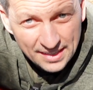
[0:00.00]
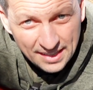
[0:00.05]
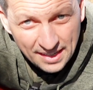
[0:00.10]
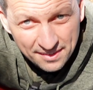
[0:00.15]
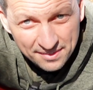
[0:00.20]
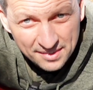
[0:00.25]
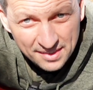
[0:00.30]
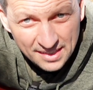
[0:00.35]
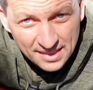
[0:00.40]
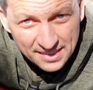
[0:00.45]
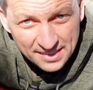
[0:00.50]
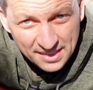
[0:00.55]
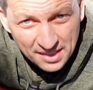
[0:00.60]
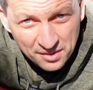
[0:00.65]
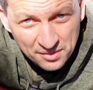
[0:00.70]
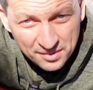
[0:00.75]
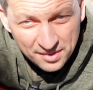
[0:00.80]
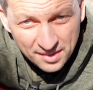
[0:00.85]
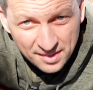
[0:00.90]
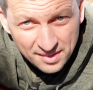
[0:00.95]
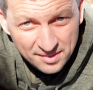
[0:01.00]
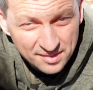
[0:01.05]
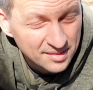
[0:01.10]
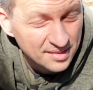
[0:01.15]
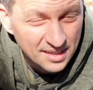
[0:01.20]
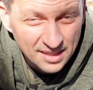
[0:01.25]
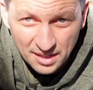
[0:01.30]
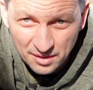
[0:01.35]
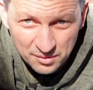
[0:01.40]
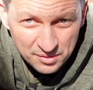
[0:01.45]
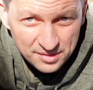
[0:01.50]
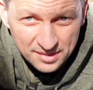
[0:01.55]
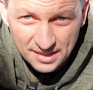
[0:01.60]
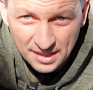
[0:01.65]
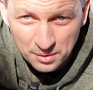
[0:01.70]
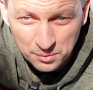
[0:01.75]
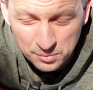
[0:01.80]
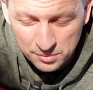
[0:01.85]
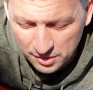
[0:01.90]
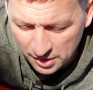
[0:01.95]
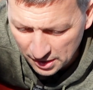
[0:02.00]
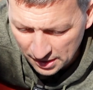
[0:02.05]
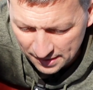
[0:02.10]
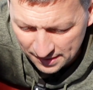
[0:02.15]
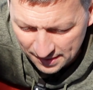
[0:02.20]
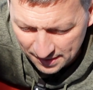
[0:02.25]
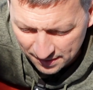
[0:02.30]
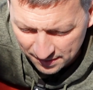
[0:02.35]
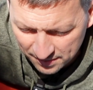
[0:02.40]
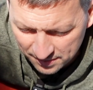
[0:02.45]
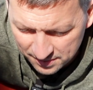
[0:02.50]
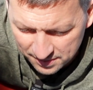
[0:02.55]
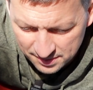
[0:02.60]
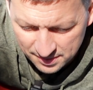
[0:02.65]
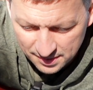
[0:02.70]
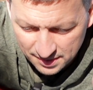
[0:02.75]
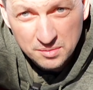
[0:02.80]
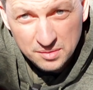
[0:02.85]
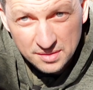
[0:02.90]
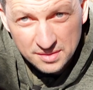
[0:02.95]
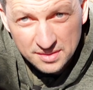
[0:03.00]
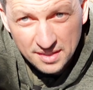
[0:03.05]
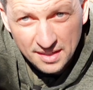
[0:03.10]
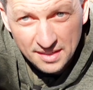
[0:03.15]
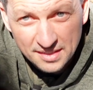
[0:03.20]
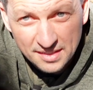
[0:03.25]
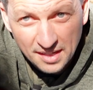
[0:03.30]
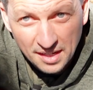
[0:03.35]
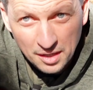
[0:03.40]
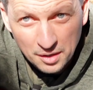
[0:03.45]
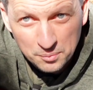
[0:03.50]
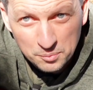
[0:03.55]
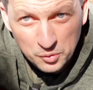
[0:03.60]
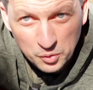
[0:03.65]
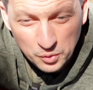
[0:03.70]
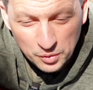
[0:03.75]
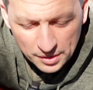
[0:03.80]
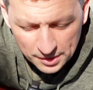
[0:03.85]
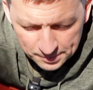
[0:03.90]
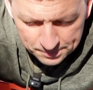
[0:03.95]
Like Casey Liddell says, I never said I was good at this. Just telling you how I'm doing